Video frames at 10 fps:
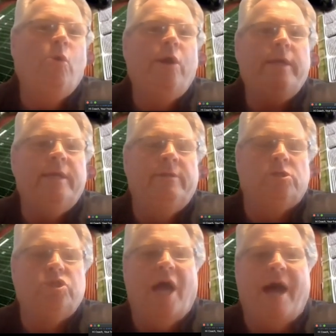work in the
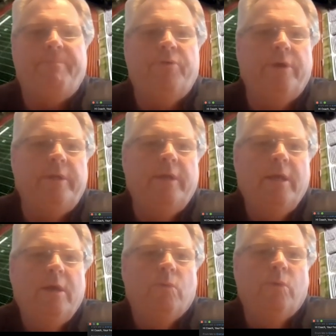shot put
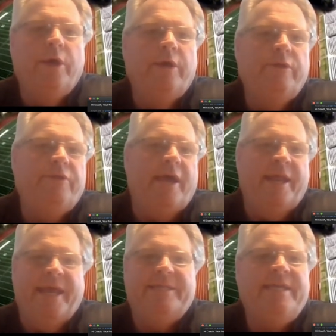with
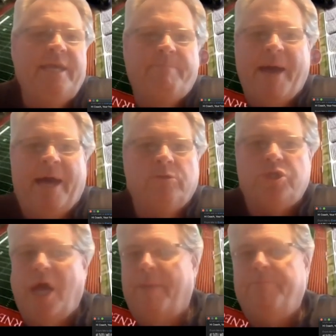an 18-pound
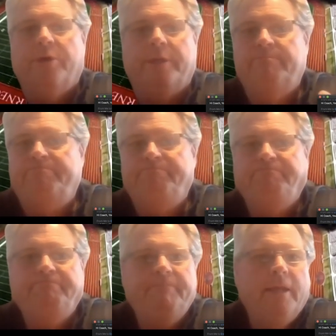shot put.
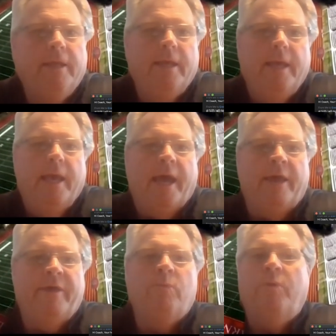
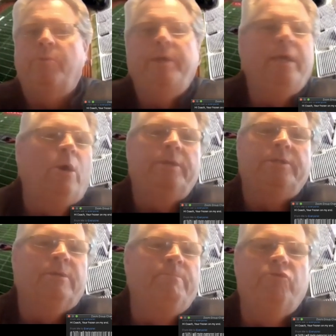And then when we go
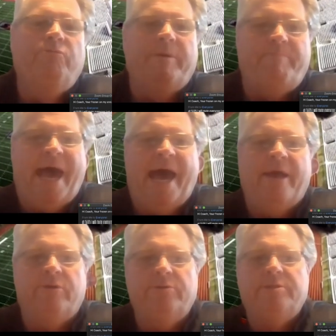into movement
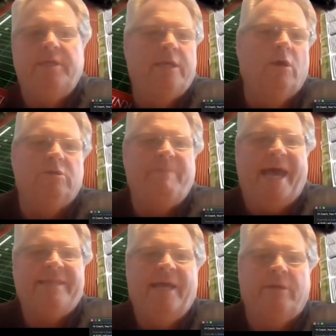patterns, he goes
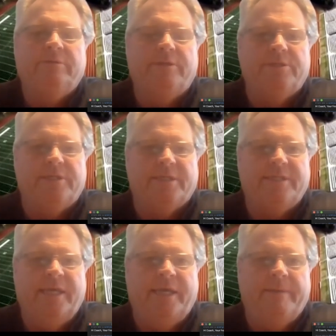back down to the
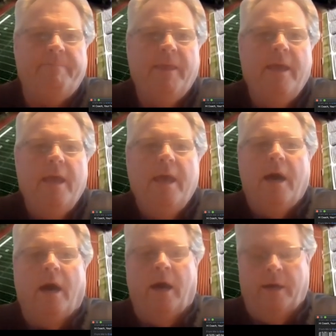16.
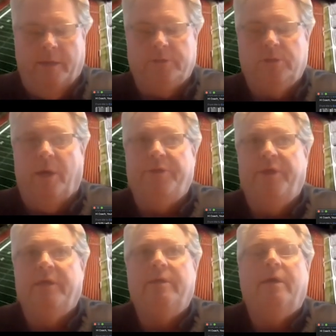So I
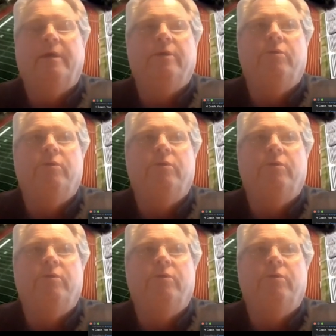think a